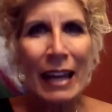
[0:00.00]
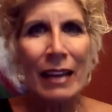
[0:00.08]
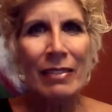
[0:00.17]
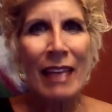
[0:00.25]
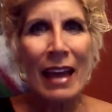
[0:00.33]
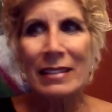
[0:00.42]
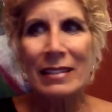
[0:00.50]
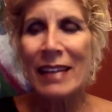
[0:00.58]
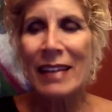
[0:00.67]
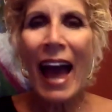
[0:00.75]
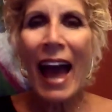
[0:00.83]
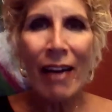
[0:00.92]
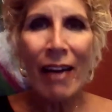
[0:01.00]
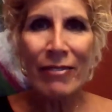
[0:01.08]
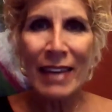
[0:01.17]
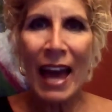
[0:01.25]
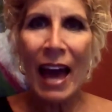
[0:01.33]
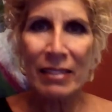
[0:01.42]
That to have
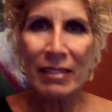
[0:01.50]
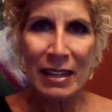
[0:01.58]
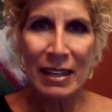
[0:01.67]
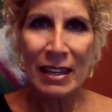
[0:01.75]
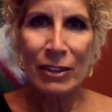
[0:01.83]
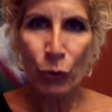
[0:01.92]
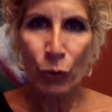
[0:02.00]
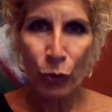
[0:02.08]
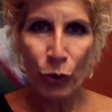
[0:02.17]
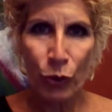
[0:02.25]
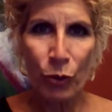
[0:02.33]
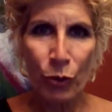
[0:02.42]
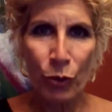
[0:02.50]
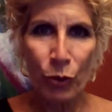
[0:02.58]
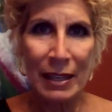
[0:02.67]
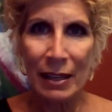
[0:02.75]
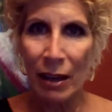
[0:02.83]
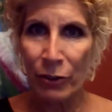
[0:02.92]
Kathy in the room with
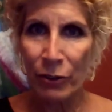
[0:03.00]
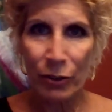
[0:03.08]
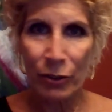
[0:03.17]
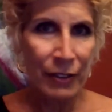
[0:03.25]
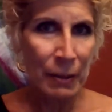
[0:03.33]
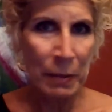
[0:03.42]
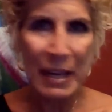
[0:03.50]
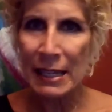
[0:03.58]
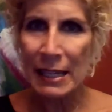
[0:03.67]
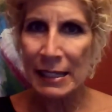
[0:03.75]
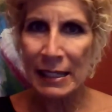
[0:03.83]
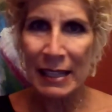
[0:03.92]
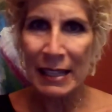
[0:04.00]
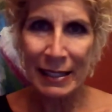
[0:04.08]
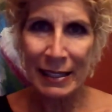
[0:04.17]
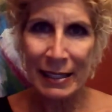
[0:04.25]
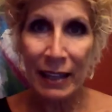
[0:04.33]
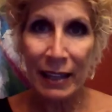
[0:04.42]
the other VPs and the
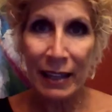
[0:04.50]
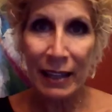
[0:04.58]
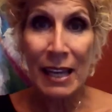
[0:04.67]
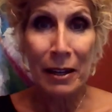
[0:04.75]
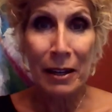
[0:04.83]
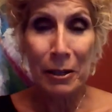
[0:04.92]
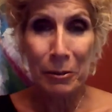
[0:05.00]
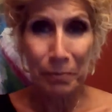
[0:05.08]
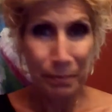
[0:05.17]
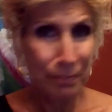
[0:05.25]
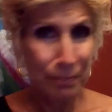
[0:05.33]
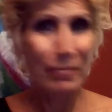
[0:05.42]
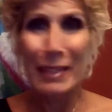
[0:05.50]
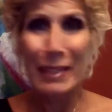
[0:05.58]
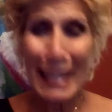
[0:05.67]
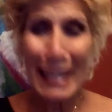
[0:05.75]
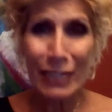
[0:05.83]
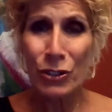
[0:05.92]
executives,
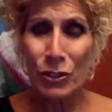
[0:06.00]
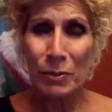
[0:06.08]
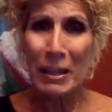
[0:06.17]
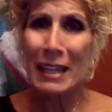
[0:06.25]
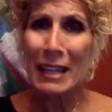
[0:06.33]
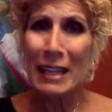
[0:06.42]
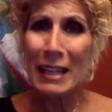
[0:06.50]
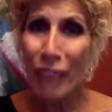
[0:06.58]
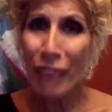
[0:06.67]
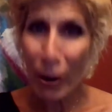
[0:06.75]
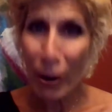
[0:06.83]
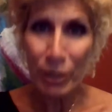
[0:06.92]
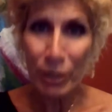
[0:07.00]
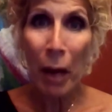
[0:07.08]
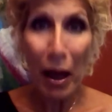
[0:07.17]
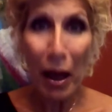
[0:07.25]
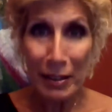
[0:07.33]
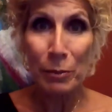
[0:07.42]
it's very
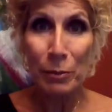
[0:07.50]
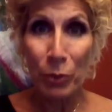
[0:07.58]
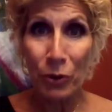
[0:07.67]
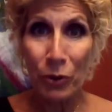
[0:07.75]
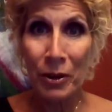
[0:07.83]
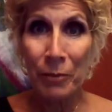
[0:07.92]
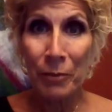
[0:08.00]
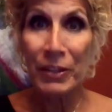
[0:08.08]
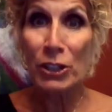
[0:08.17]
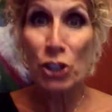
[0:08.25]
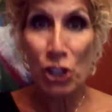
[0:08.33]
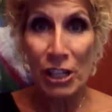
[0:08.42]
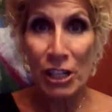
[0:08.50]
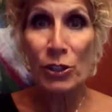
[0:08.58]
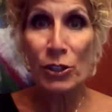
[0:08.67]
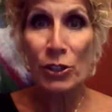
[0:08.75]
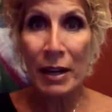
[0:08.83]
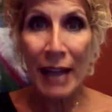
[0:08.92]
possible that she's
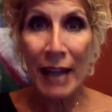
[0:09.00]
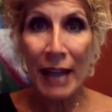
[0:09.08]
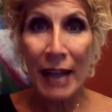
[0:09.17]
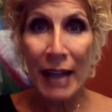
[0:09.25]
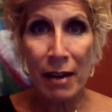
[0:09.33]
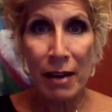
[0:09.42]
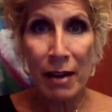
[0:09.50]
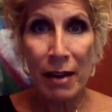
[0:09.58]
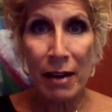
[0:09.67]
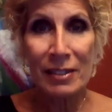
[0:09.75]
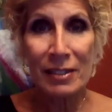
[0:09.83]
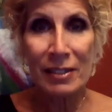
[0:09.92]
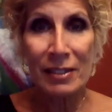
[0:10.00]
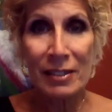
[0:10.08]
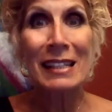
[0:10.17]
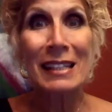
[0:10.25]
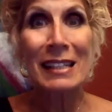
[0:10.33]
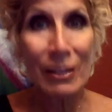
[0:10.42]
going to have some
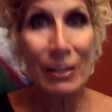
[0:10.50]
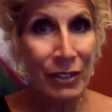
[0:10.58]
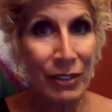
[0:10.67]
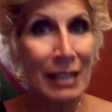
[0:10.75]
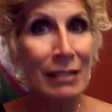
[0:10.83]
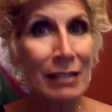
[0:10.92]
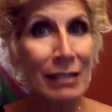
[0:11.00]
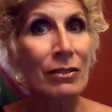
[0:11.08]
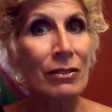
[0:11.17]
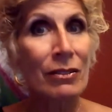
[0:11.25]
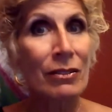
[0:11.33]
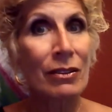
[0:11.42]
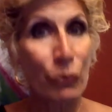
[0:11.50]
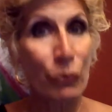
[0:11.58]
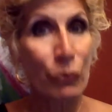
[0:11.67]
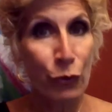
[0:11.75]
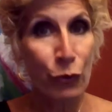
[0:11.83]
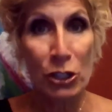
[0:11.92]
significant
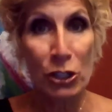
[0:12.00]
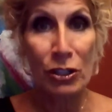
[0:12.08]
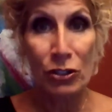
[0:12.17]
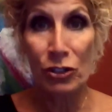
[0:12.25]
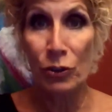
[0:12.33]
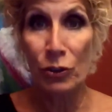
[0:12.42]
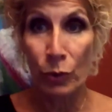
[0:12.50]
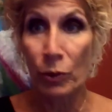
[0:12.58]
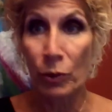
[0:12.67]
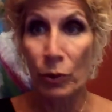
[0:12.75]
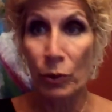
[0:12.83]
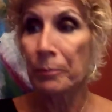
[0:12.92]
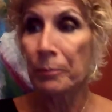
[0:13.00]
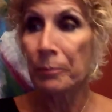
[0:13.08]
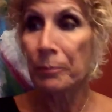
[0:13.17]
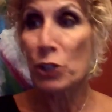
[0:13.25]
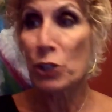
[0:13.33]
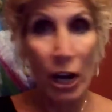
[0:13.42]
information to
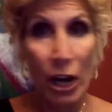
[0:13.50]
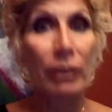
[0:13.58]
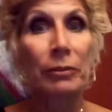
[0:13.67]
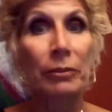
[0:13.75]
share